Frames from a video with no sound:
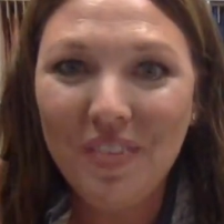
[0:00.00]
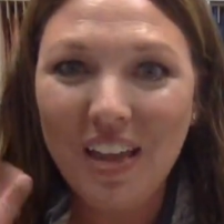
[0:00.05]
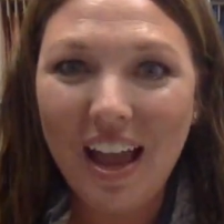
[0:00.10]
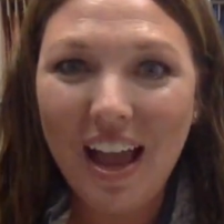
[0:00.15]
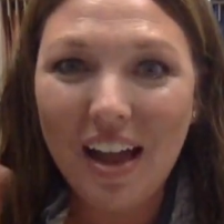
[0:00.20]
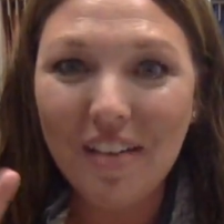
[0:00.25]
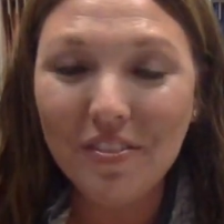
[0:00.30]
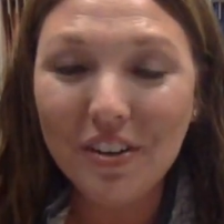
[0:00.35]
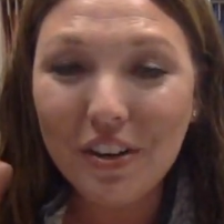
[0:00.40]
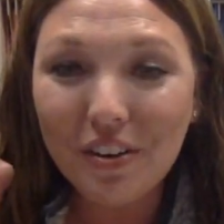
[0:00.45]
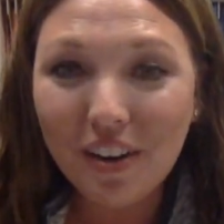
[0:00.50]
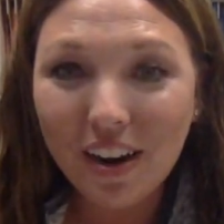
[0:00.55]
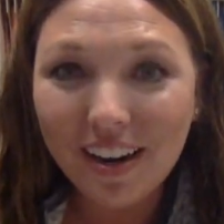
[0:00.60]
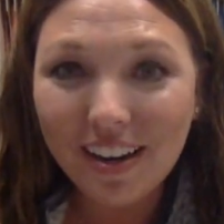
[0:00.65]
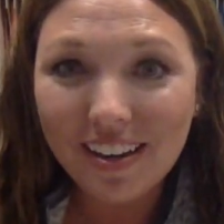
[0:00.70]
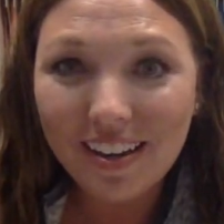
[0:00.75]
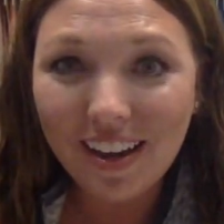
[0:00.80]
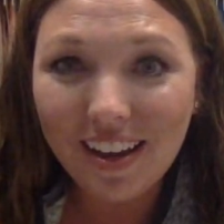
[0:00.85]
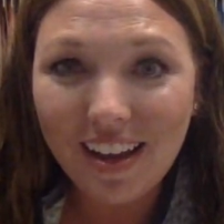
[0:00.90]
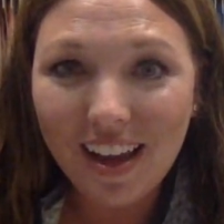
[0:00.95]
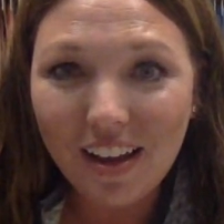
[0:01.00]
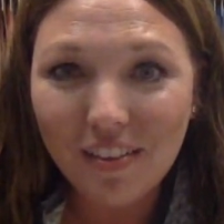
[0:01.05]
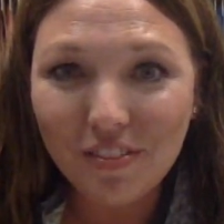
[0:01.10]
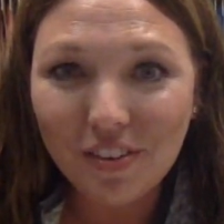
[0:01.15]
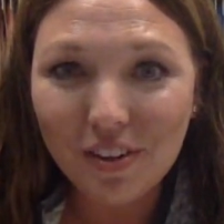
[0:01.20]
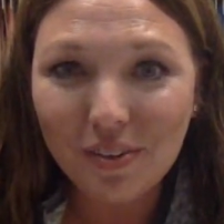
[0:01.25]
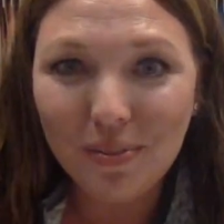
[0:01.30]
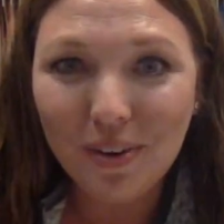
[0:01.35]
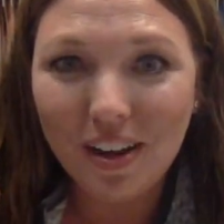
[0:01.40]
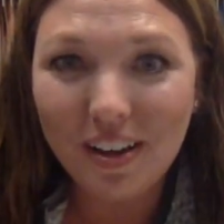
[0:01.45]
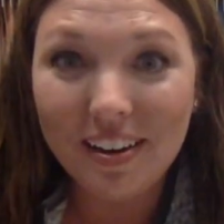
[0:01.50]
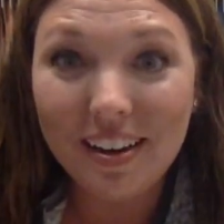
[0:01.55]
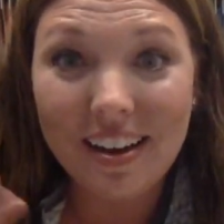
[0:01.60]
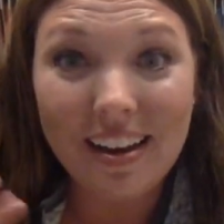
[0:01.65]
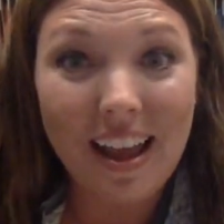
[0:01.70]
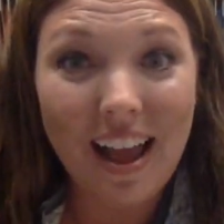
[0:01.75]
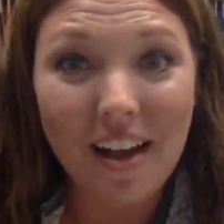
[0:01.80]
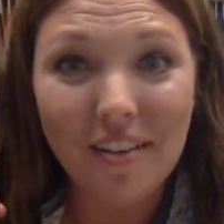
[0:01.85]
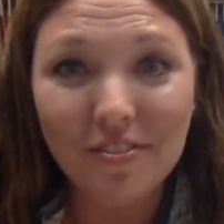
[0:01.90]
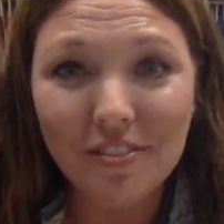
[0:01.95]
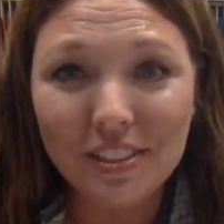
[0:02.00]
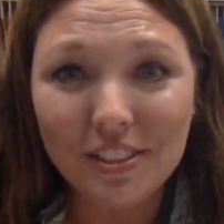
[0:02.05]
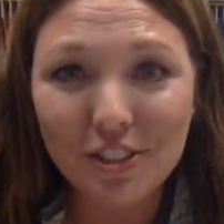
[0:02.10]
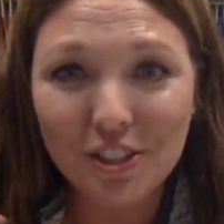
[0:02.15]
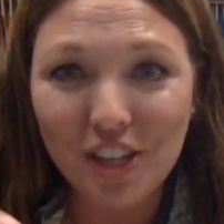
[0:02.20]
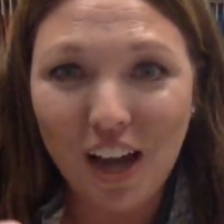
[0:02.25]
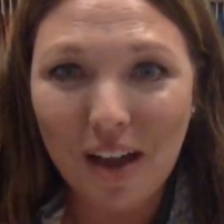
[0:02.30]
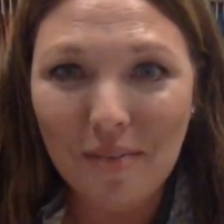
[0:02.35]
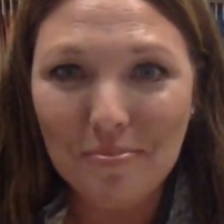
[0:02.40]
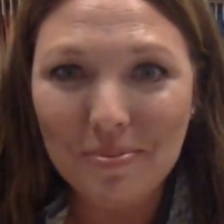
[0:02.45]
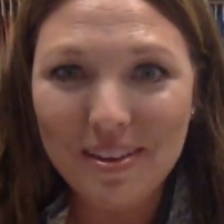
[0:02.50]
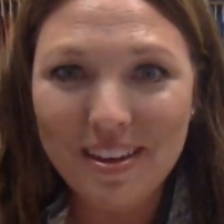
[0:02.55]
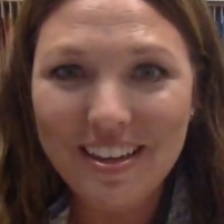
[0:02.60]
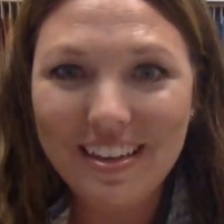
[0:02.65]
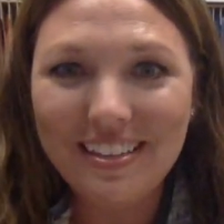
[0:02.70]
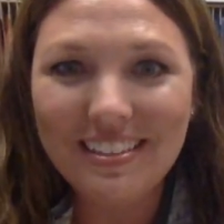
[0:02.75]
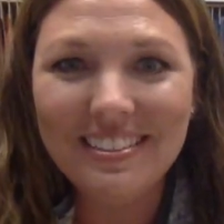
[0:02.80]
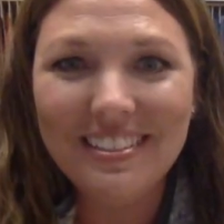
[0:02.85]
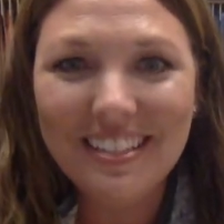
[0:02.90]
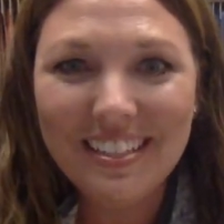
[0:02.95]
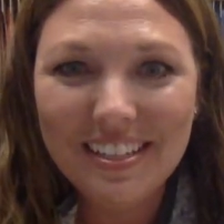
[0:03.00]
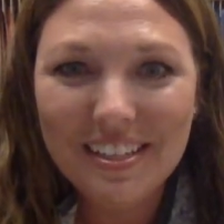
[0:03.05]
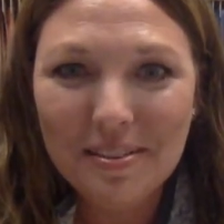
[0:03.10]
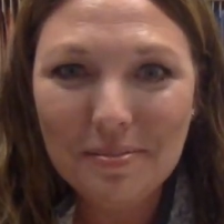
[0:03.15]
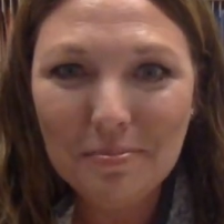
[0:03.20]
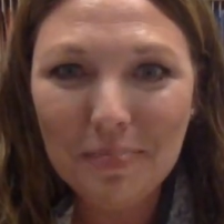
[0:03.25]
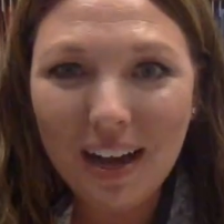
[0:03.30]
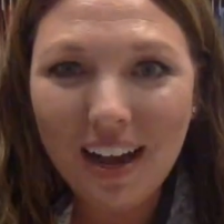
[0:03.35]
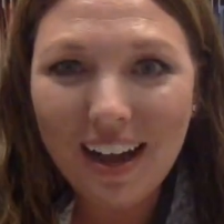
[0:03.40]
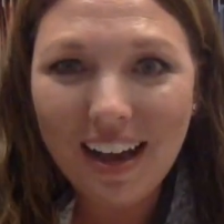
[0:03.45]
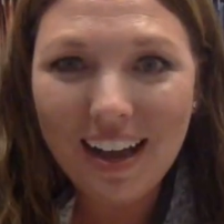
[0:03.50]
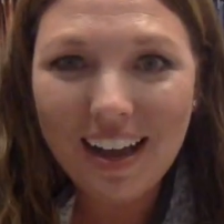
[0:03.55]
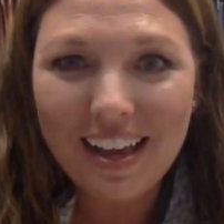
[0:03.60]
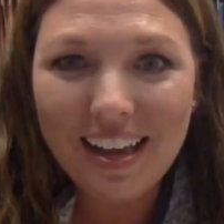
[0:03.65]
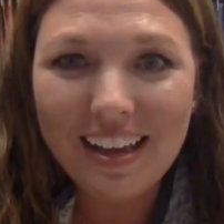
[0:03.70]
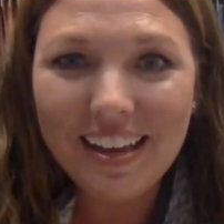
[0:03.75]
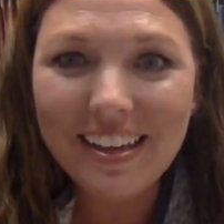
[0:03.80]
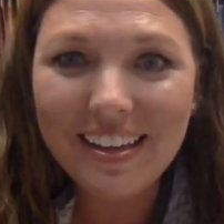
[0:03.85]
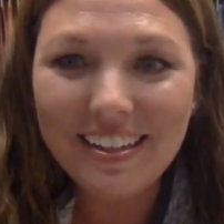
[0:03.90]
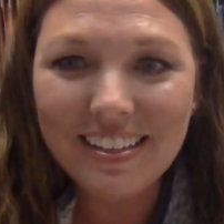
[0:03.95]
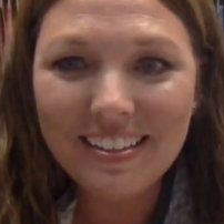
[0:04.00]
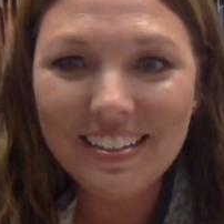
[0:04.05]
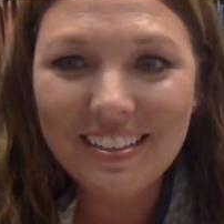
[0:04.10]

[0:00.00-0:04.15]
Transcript: Have a great night, everyone, and have fun shopping. Bye.